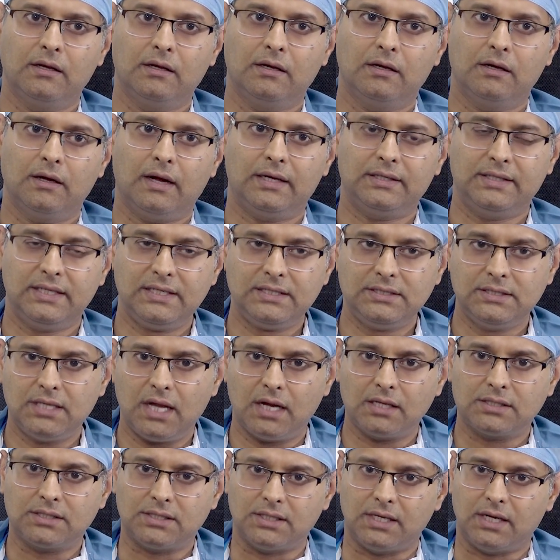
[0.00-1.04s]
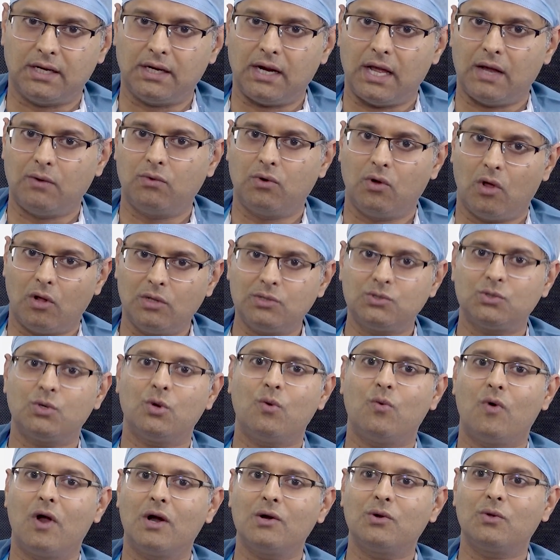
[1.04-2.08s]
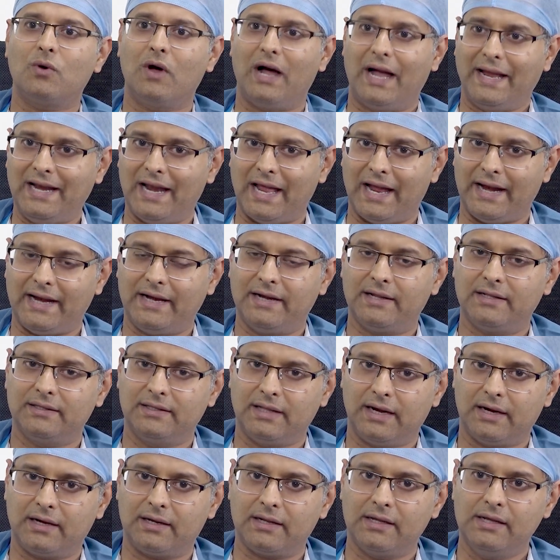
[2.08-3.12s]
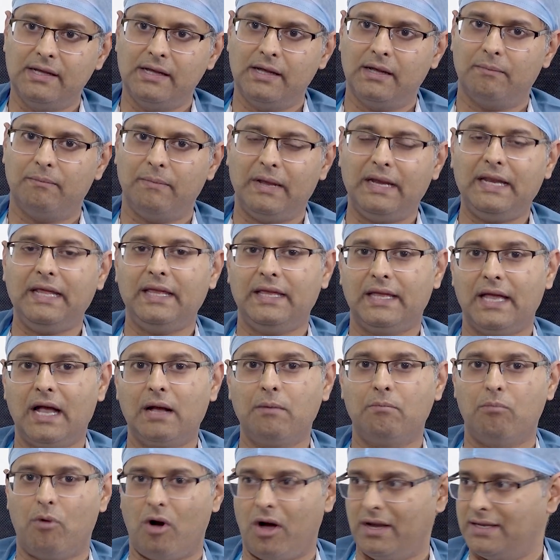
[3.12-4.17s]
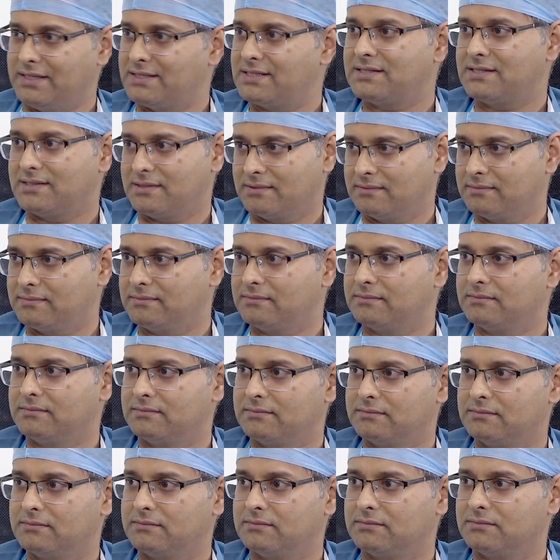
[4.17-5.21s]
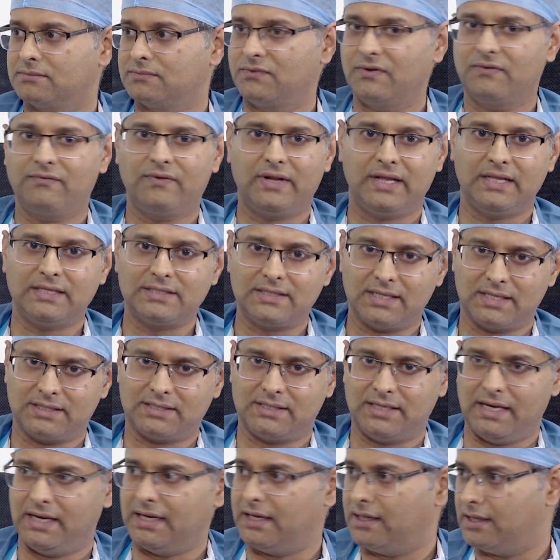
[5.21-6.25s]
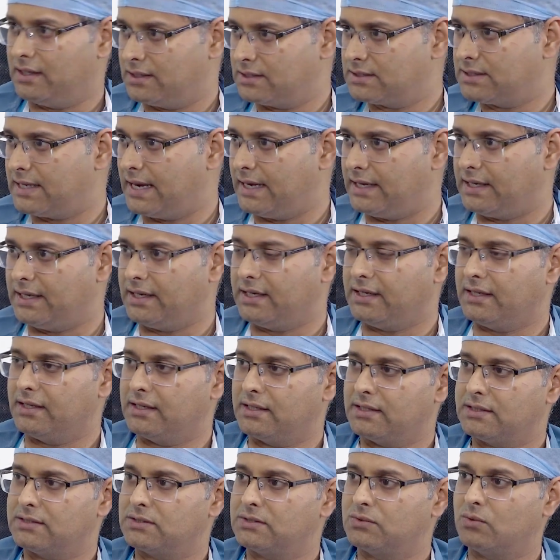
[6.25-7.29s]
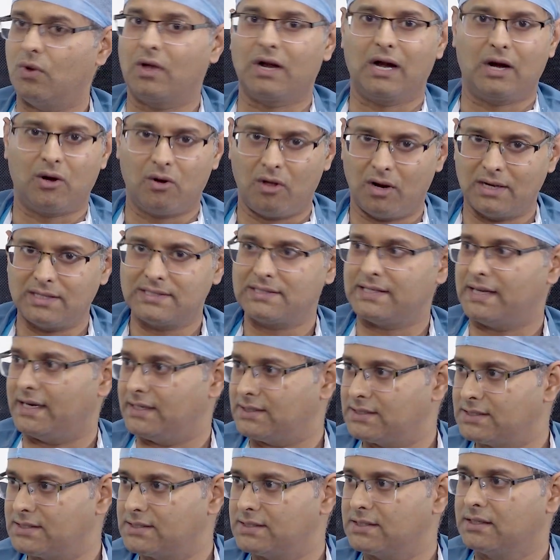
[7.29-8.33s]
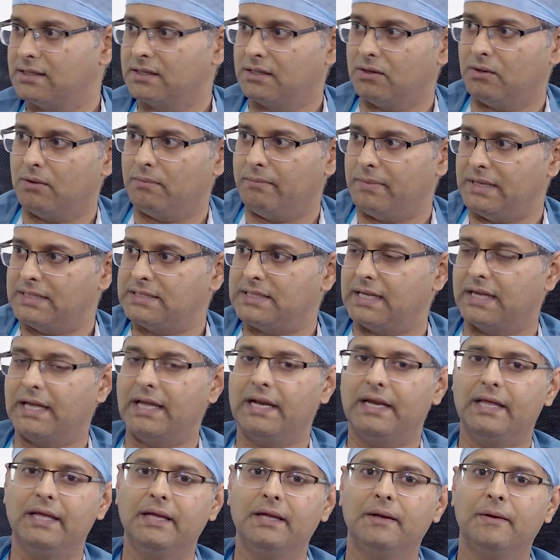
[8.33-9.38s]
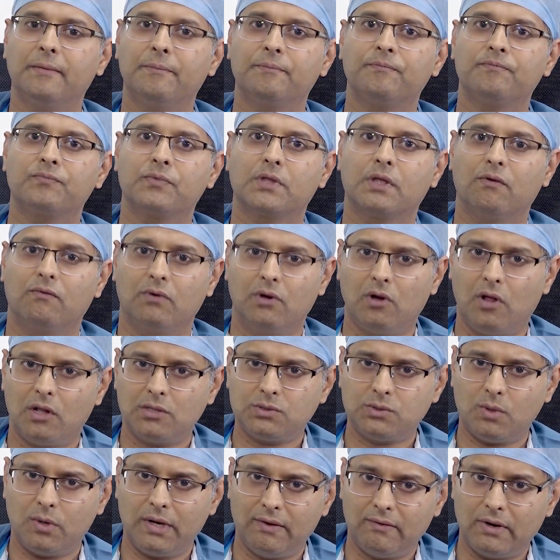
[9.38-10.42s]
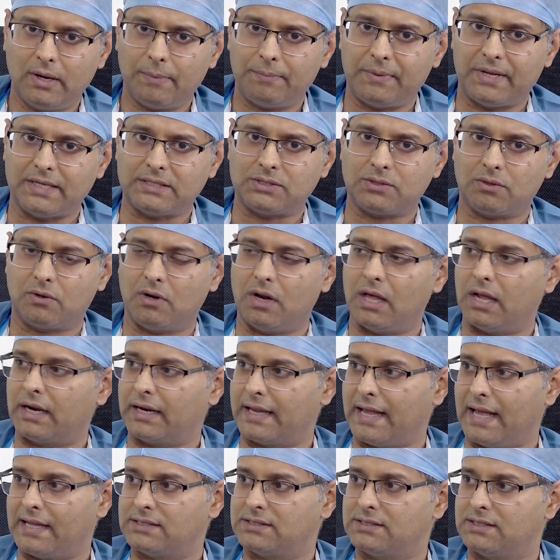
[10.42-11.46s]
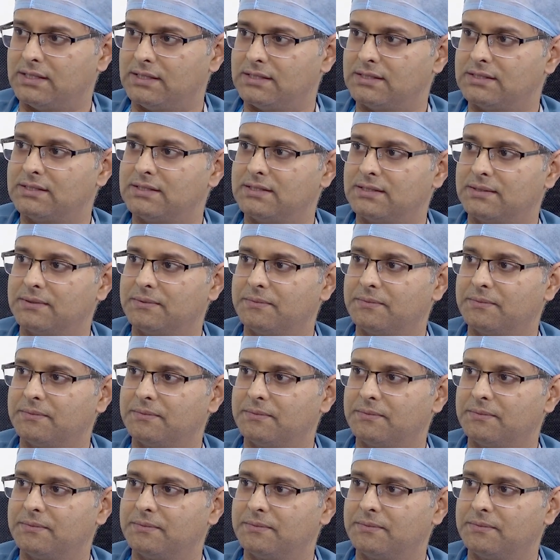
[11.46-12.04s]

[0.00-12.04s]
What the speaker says: At this juncture, I would also want to highlight that many young boys, 15, 16 years, 18 years, who are adolescents, basically, will also develop testicular cancers.